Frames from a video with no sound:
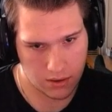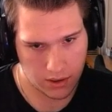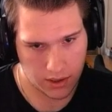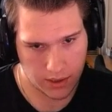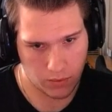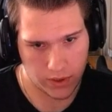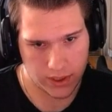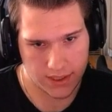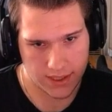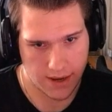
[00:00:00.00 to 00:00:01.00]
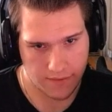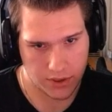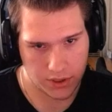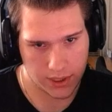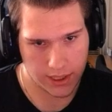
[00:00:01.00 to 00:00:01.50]
I win
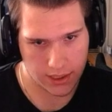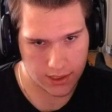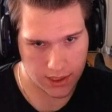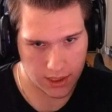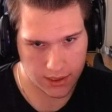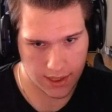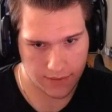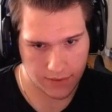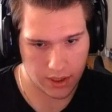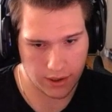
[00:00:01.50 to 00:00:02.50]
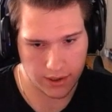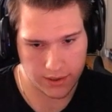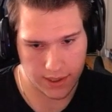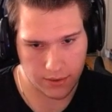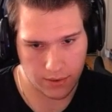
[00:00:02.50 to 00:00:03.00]
Savage lands. He doesn't have any cards
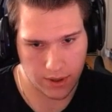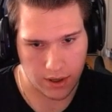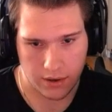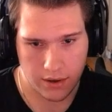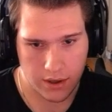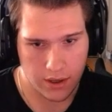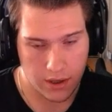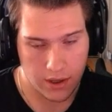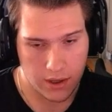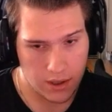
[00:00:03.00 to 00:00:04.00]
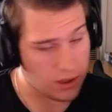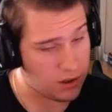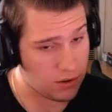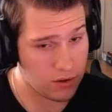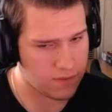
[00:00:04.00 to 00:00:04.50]
that grow.
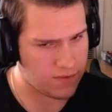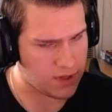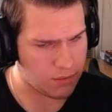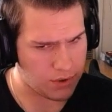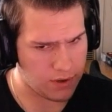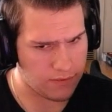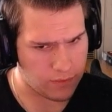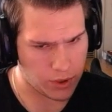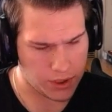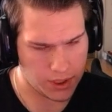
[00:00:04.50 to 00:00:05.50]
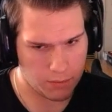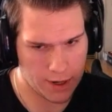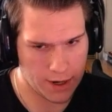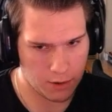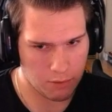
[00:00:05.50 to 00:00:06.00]
Don't know if he could put 14
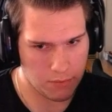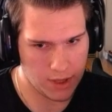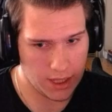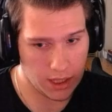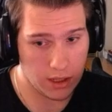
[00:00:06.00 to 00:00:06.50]
power mid.